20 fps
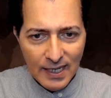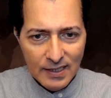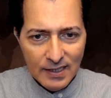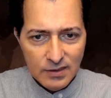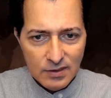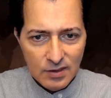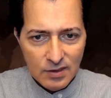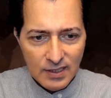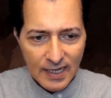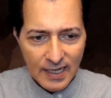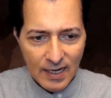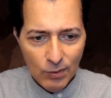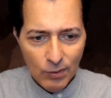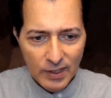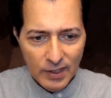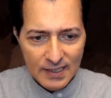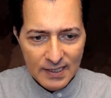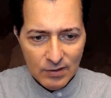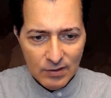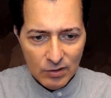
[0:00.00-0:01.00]
so take a look
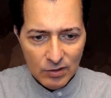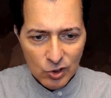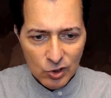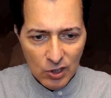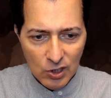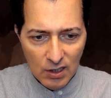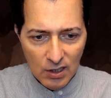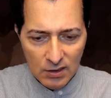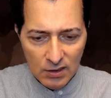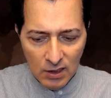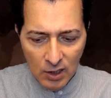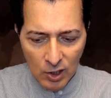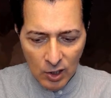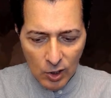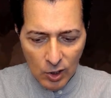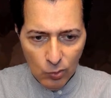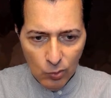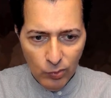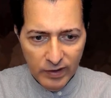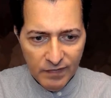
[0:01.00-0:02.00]
at that on the chart.
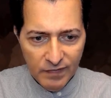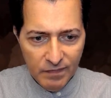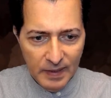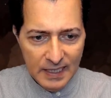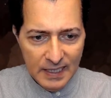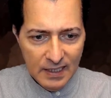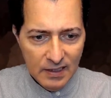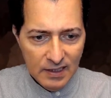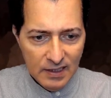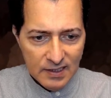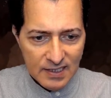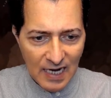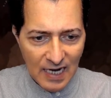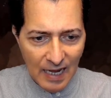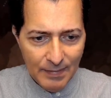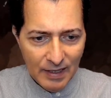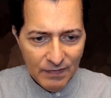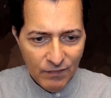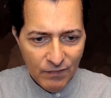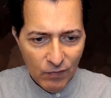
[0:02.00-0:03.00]
We've been in this
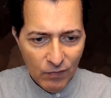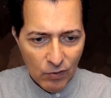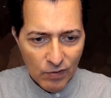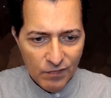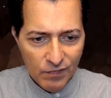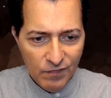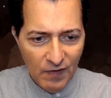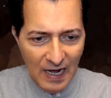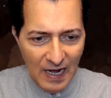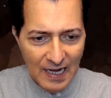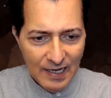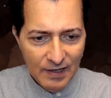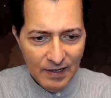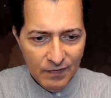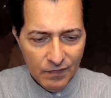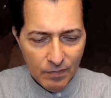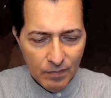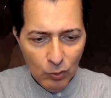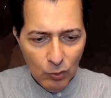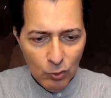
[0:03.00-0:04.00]
climate for
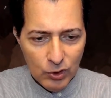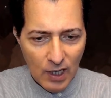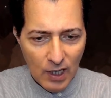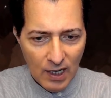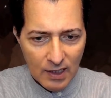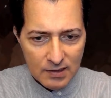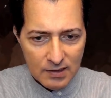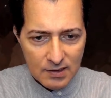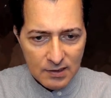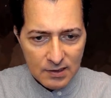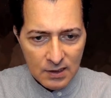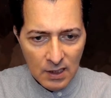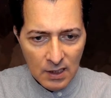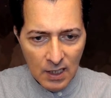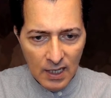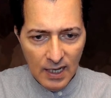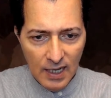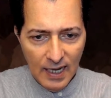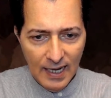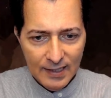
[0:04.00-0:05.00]
5 blue dots.
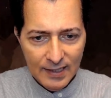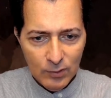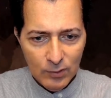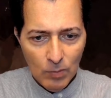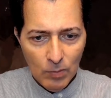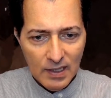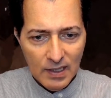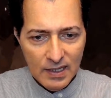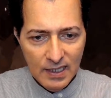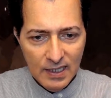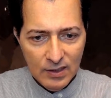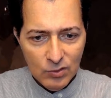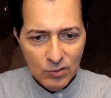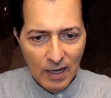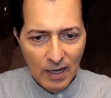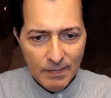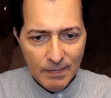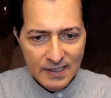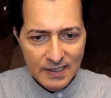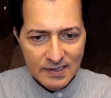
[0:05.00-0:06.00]
A normal thing to
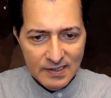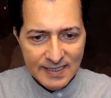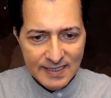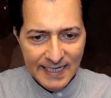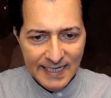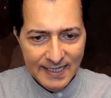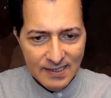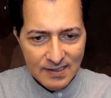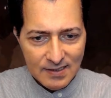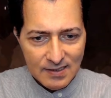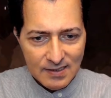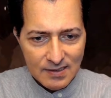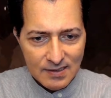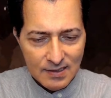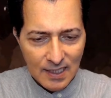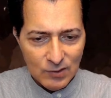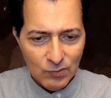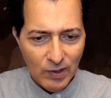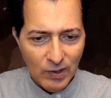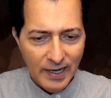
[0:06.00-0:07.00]
happen is 6.
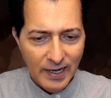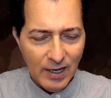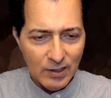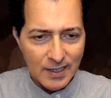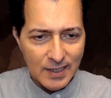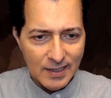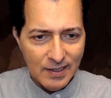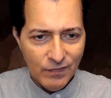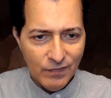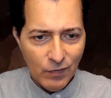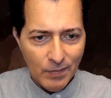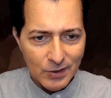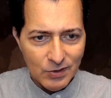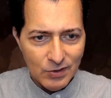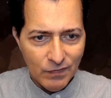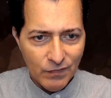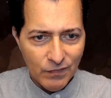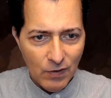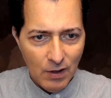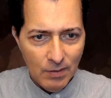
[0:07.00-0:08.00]
That's where I got that
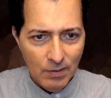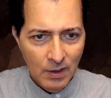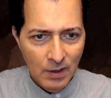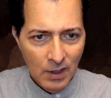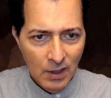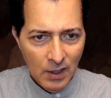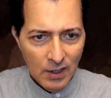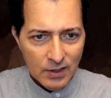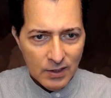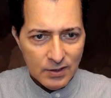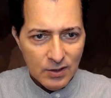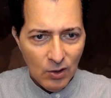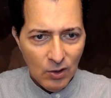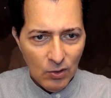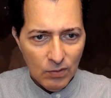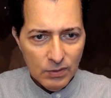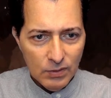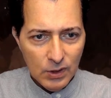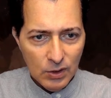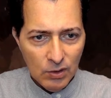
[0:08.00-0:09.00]
information from.
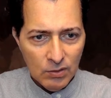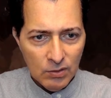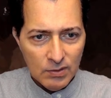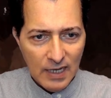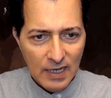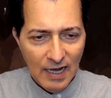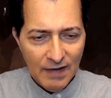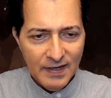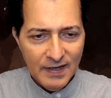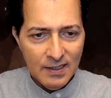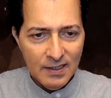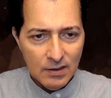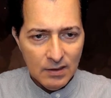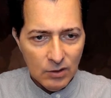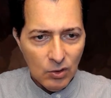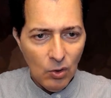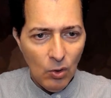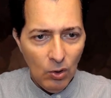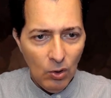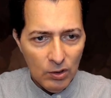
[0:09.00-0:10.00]
So, having
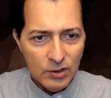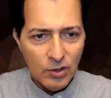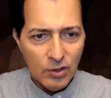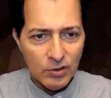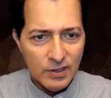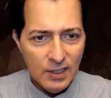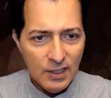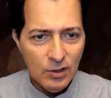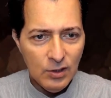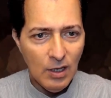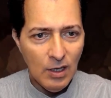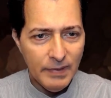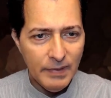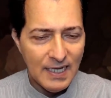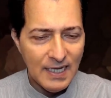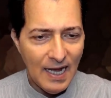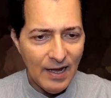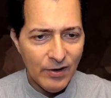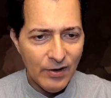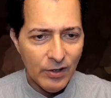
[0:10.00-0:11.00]
gold continue a bit
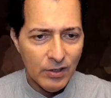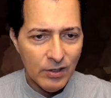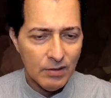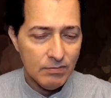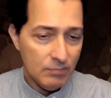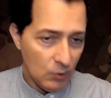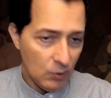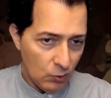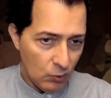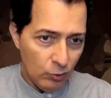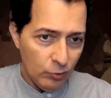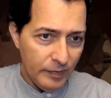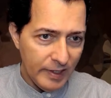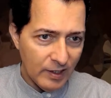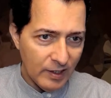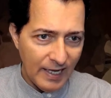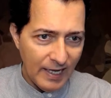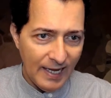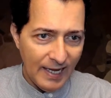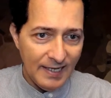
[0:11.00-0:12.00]
higher could be
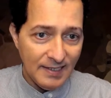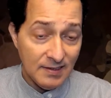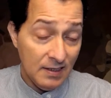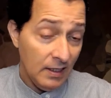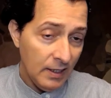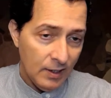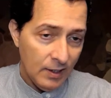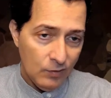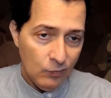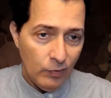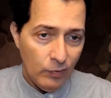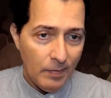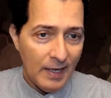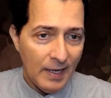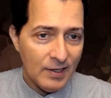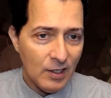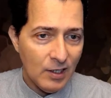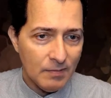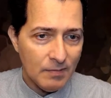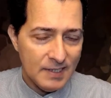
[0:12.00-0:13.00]
the case. We may
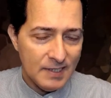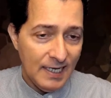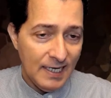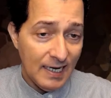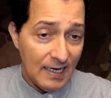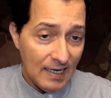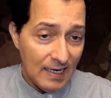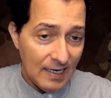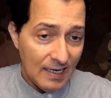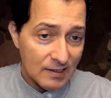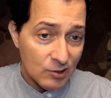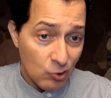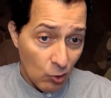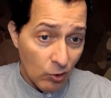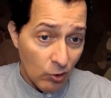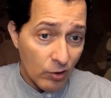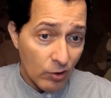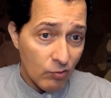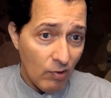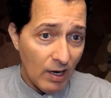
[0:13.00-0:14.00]
end up seeing a
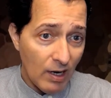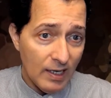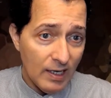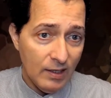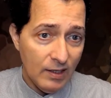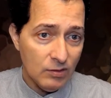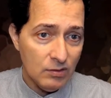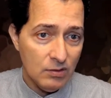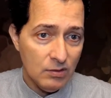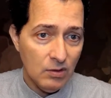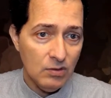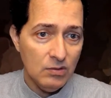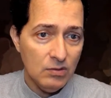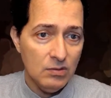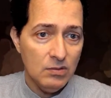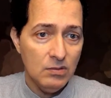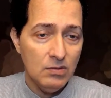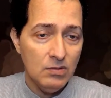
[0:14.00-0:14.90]
stronger rally on